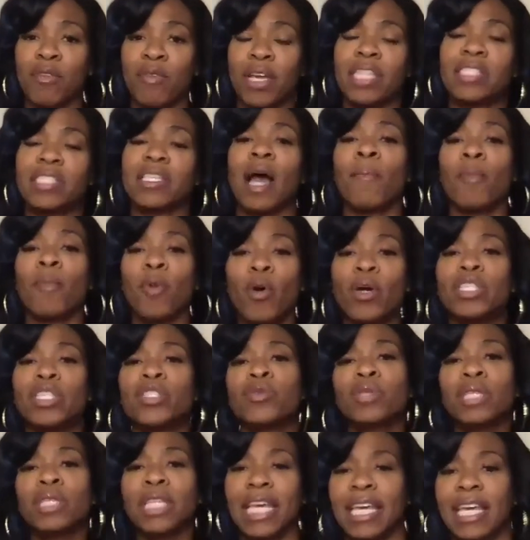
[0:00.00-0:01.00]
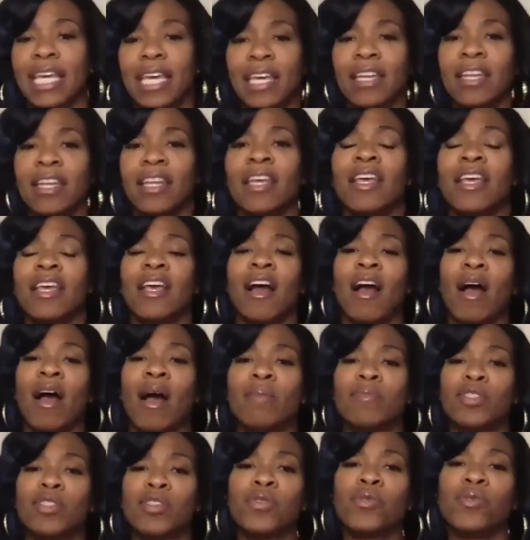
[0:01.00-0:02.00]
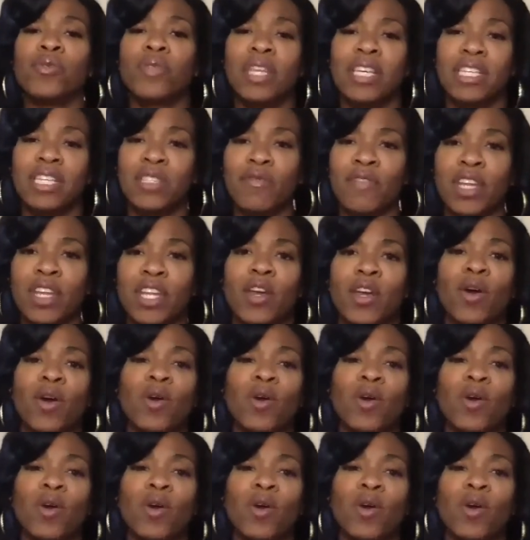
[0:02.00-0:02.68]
I'm going to link it to this video